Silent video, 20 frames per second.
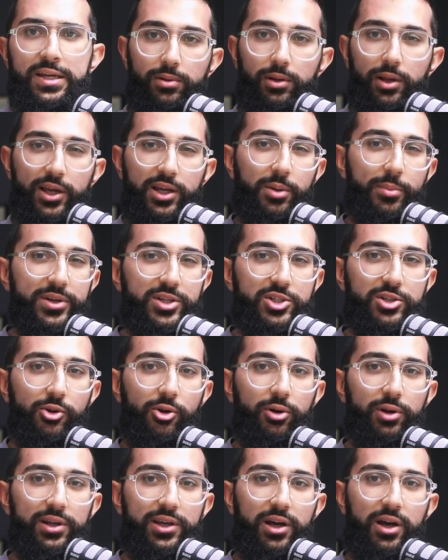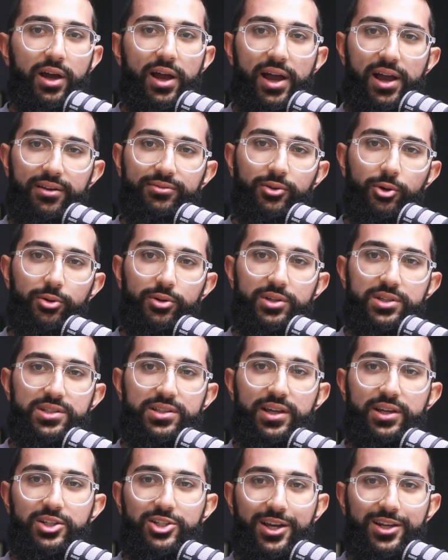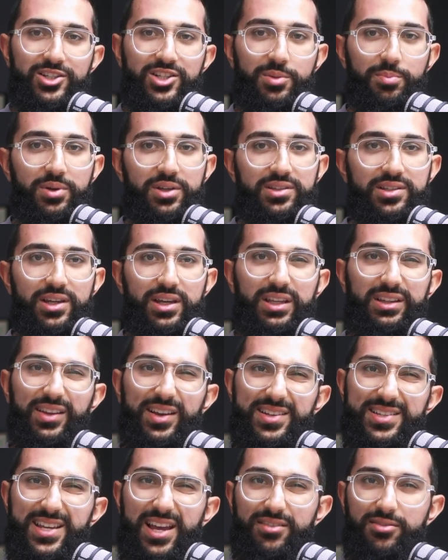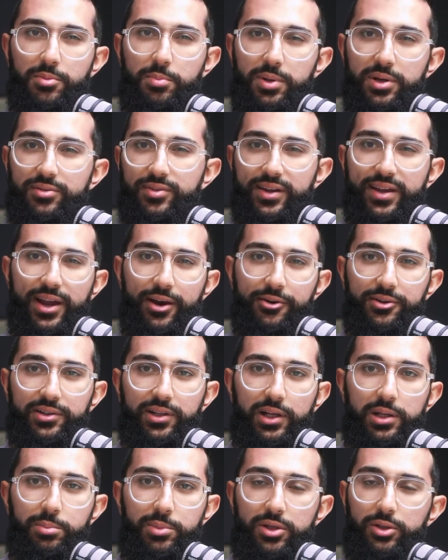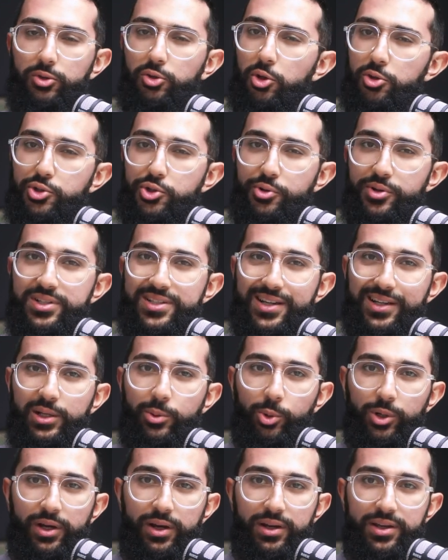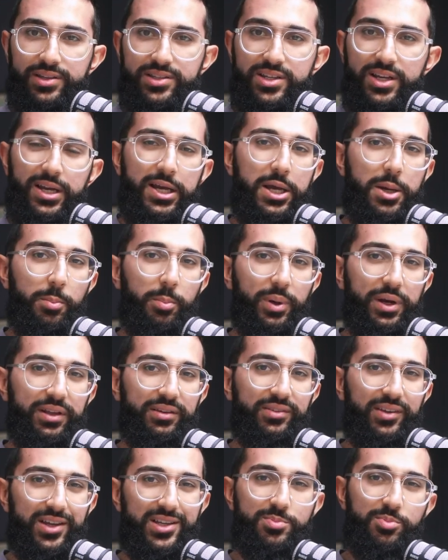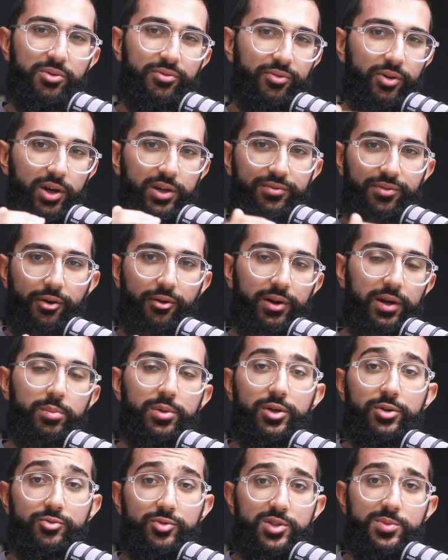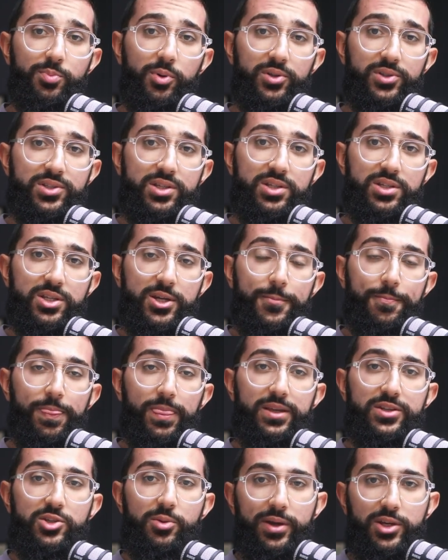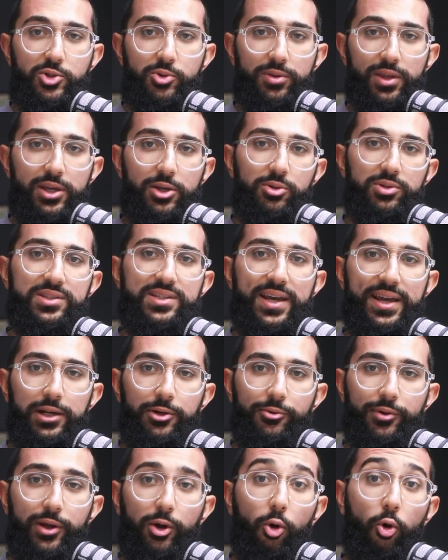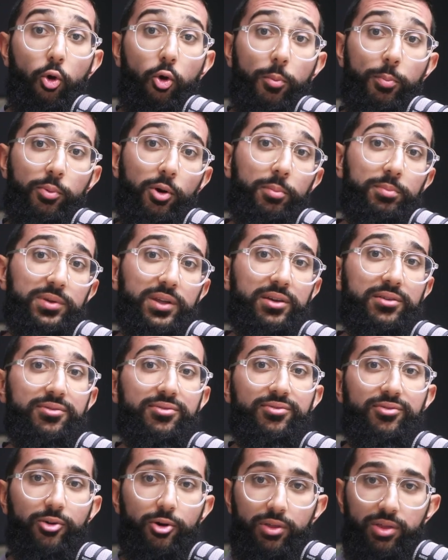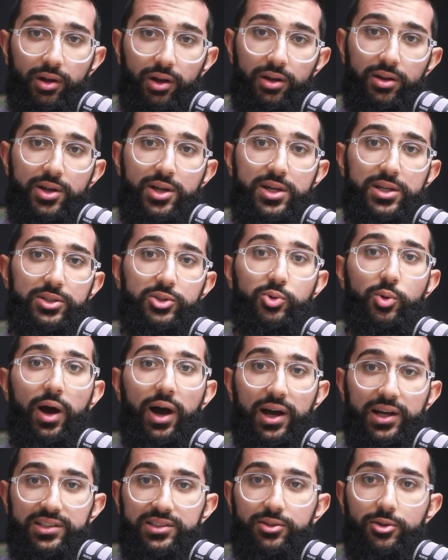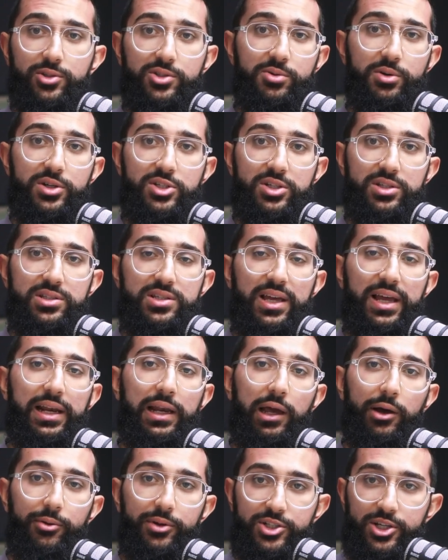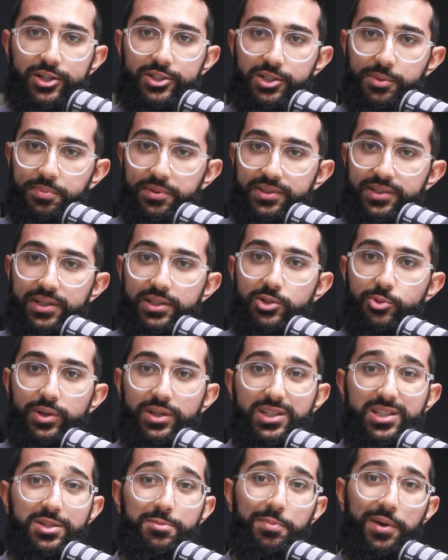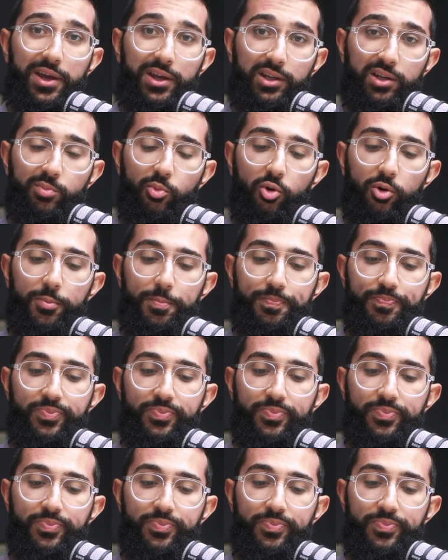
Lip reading: Like I mentioned earlier, I have noticed that ChatGPT does have a bit of a character limit. Not sure exactly what it is, but it does provide very limited responses. So make sure that you're tailoring or prompting further to ask those questions, allowing ChatGPT to expand more.